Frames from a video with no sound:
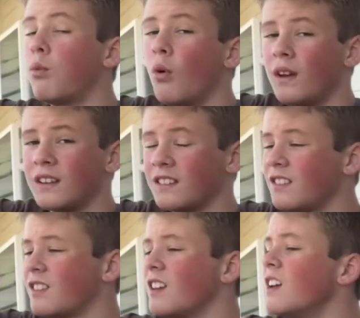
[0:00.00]

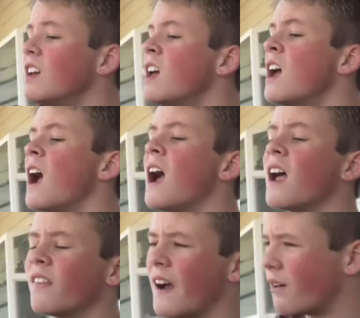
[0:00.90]
pointeds,
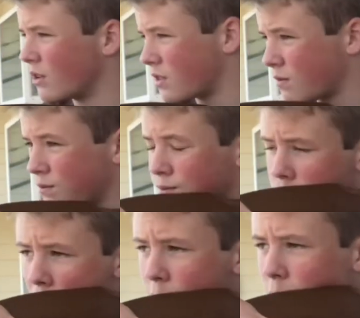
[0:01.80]
and that was
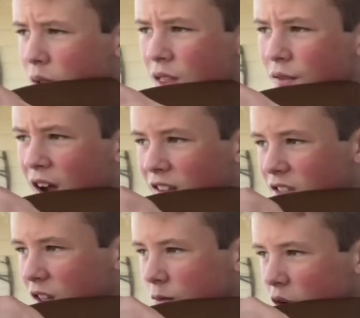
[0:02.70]
probably the
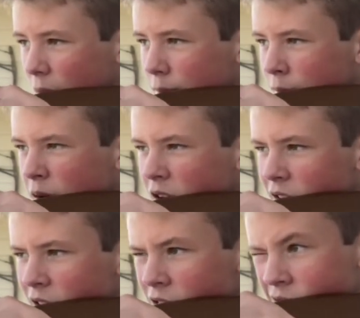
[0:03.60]
fastest I've dropped a bird in
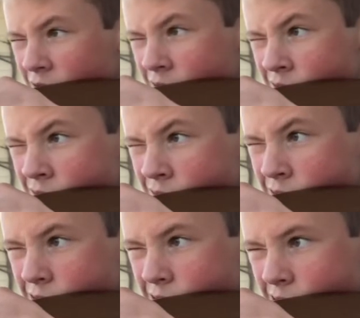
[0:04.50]
a
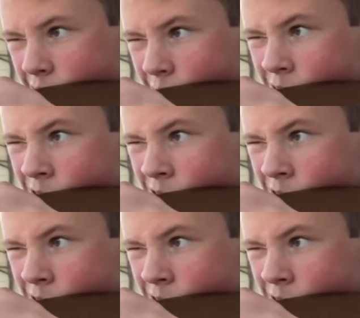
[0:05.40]
long time.